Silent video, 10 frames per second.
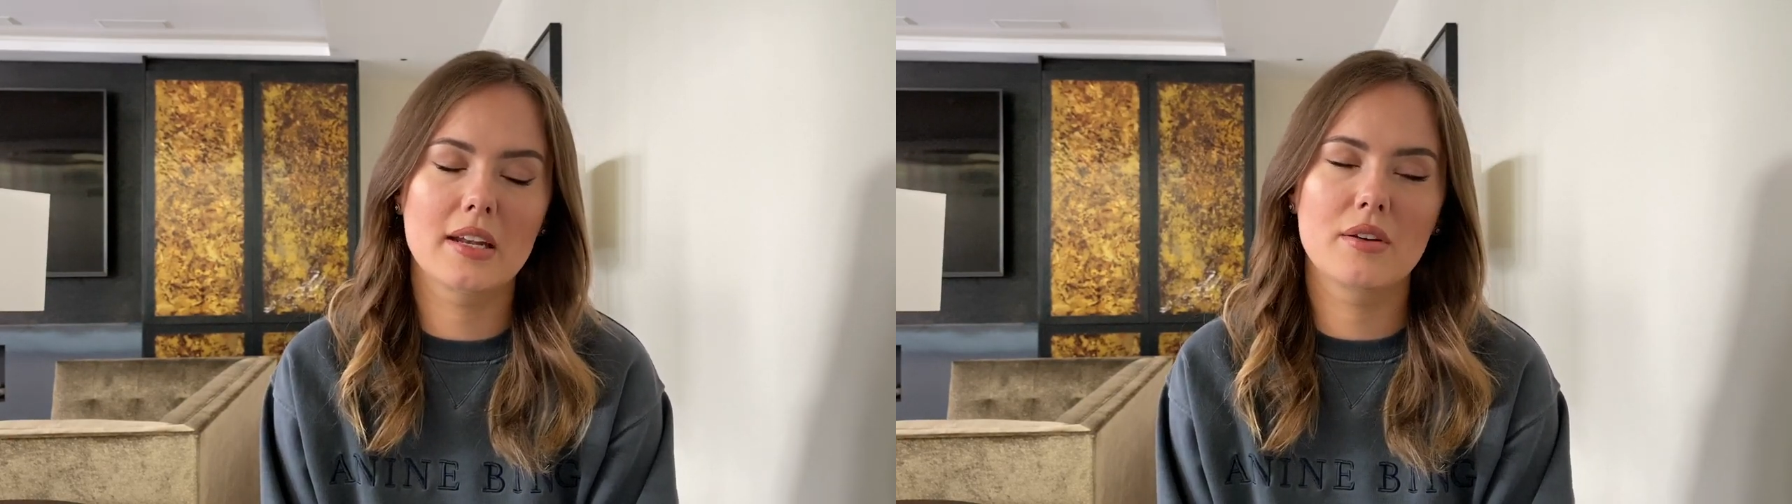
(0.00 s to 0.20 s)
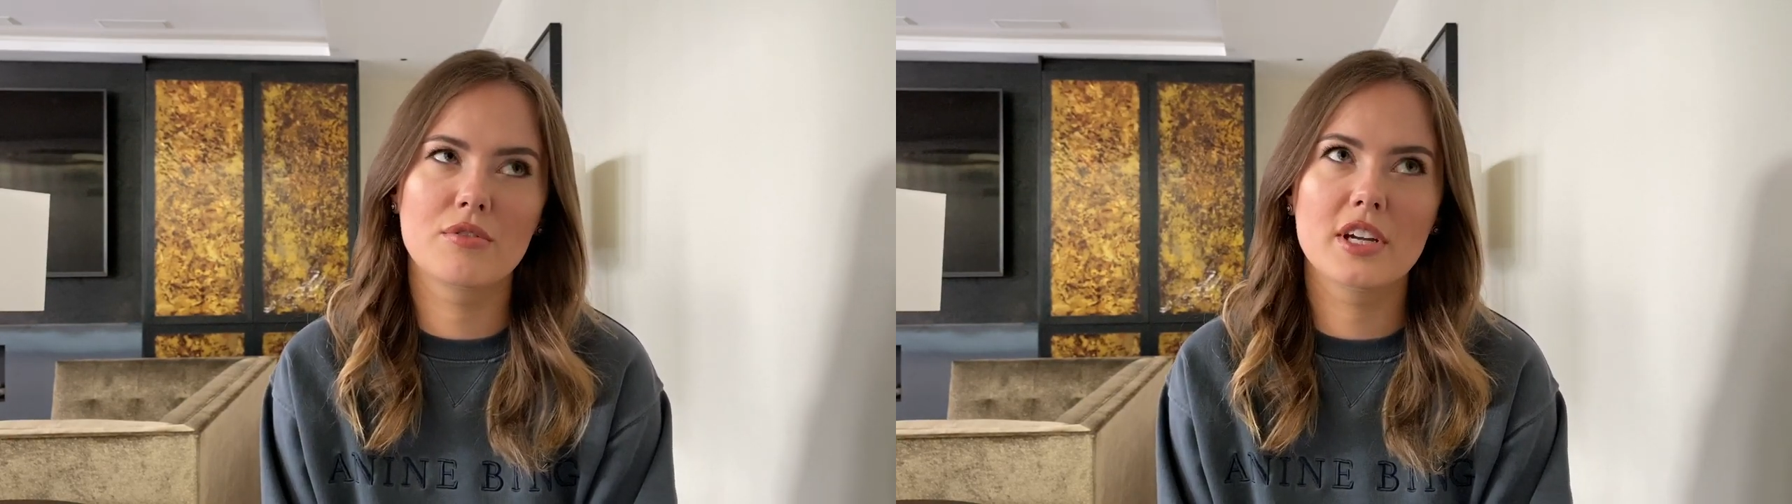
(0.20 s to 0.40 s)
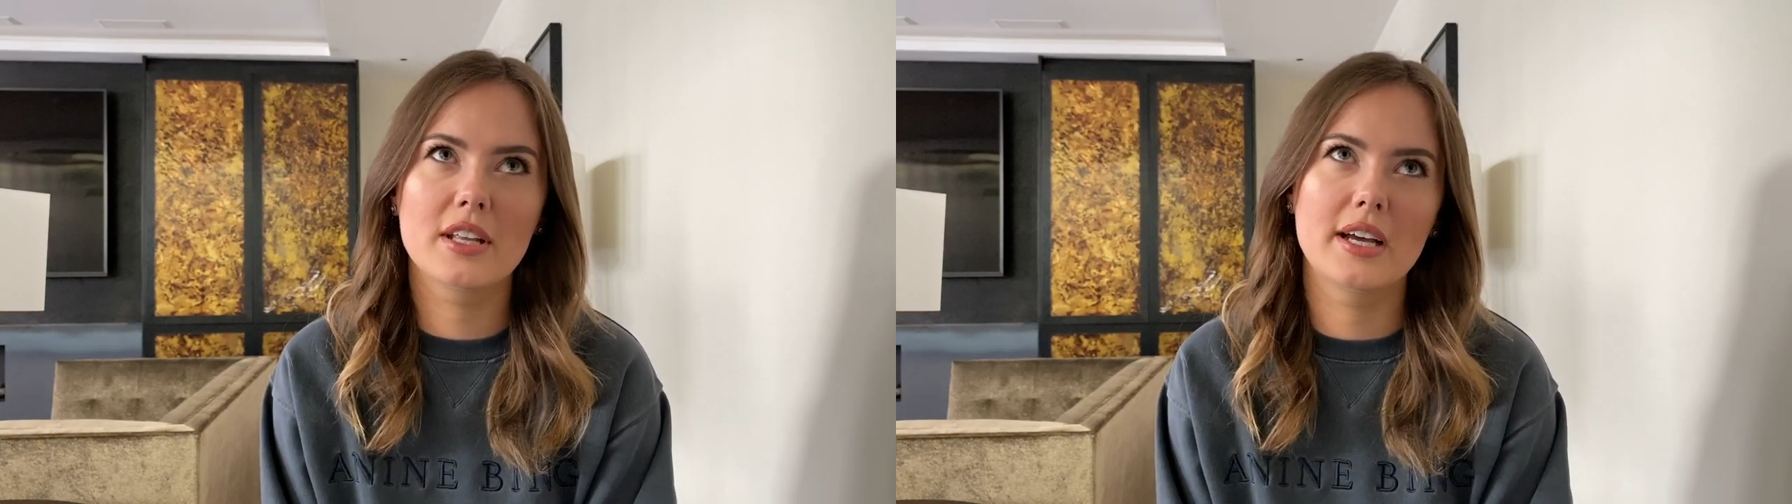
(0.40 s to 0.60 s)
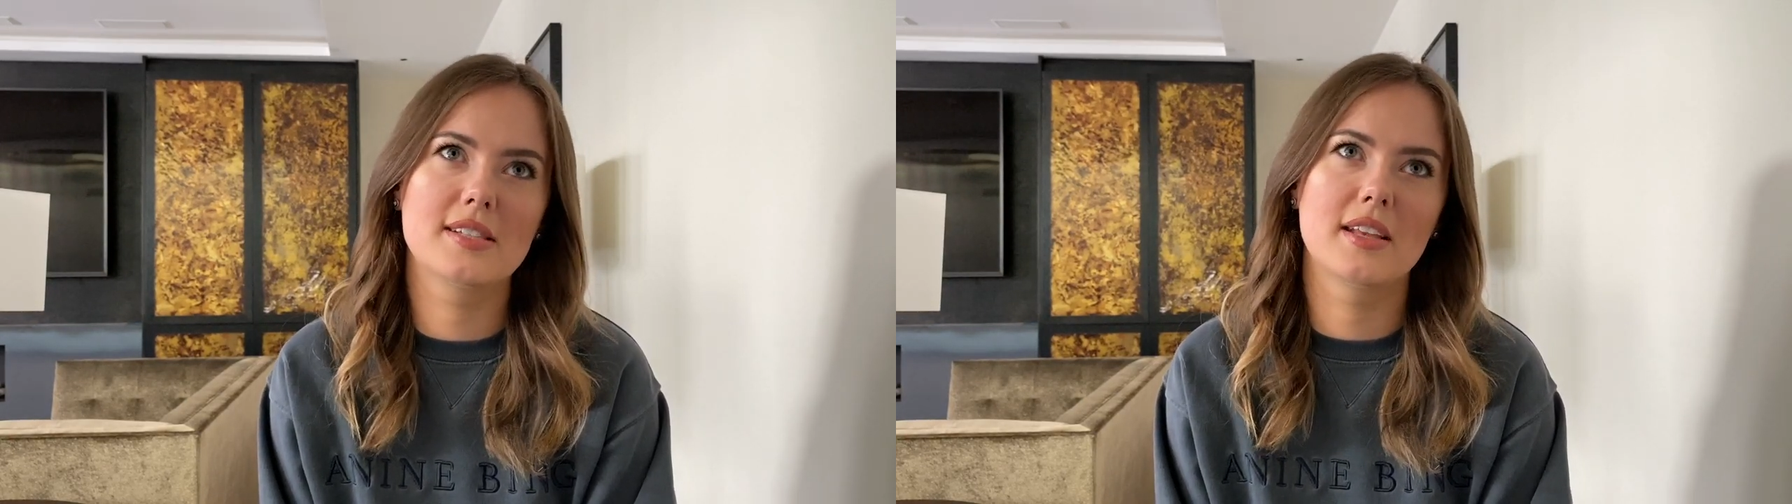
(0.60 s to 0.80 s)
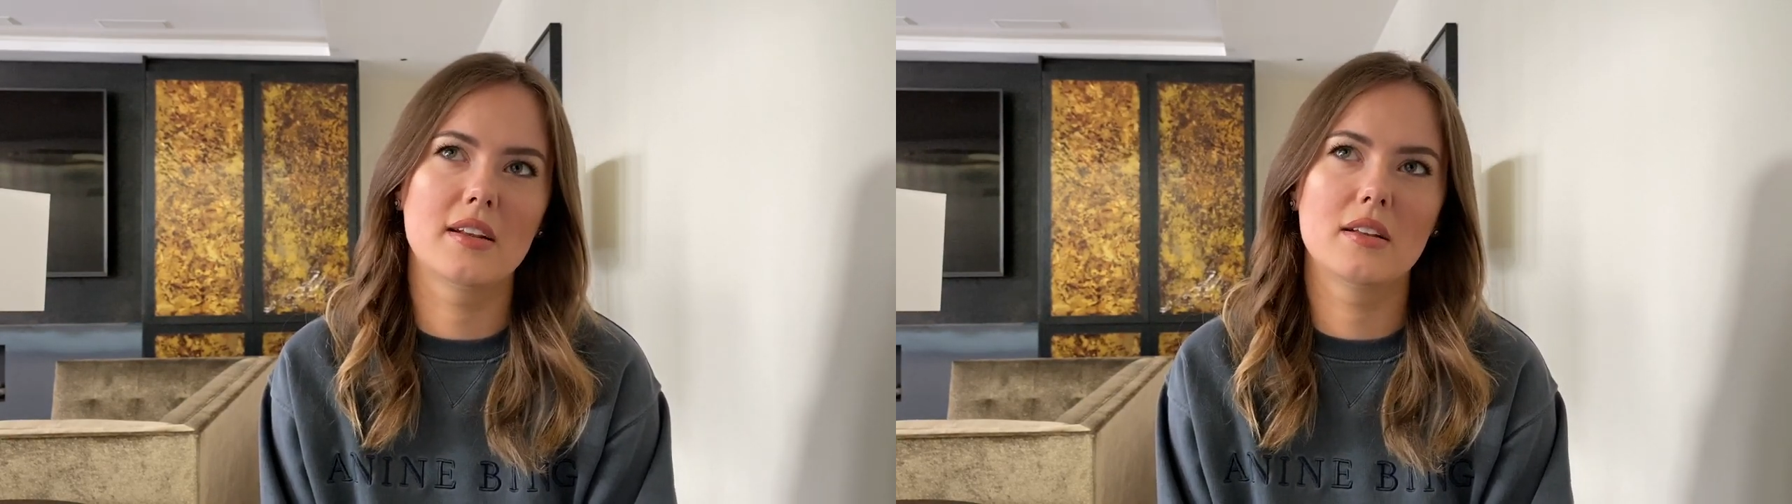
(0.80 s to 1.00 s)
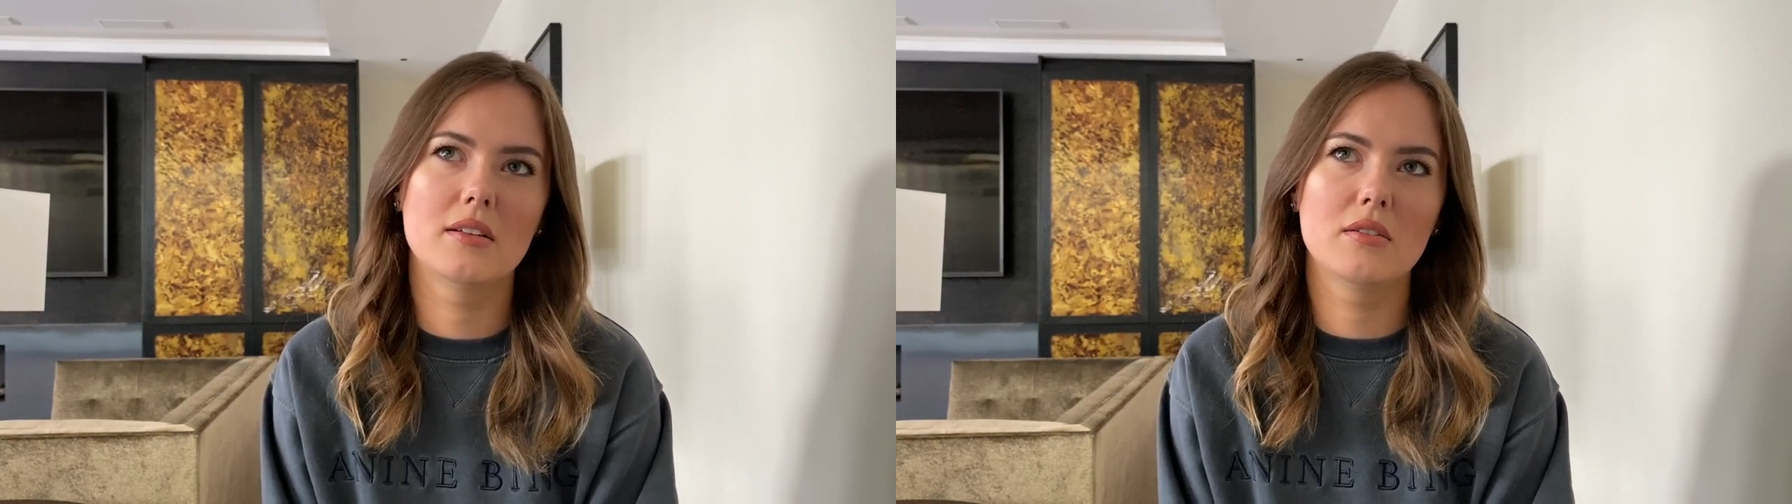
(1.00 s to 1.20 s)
And I realized that,